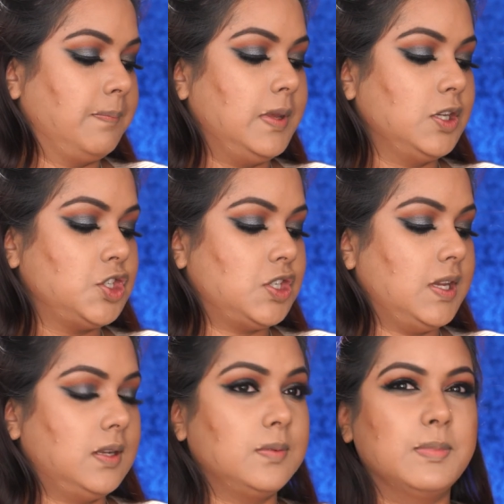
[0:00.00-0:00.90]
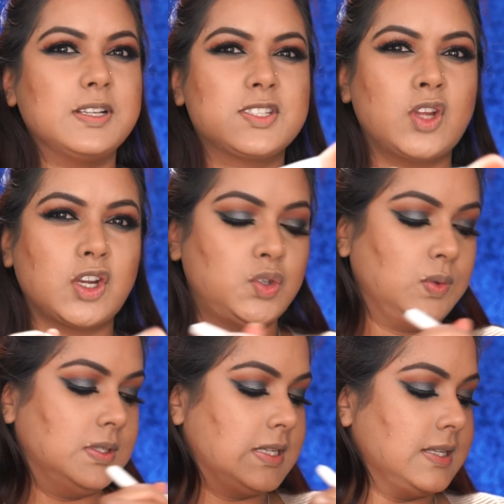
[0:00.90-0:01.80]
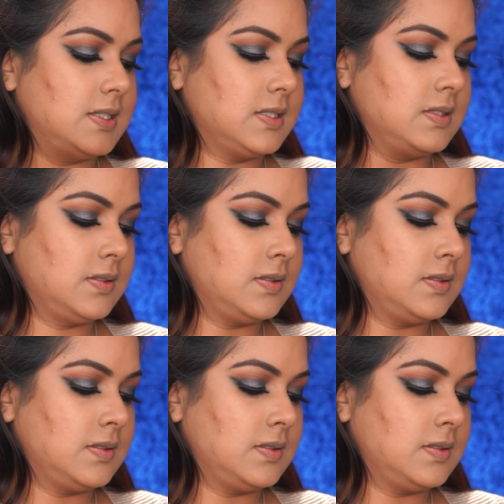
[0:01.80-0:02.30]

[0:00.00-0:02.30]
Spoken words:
pink shade, but it's not too intense.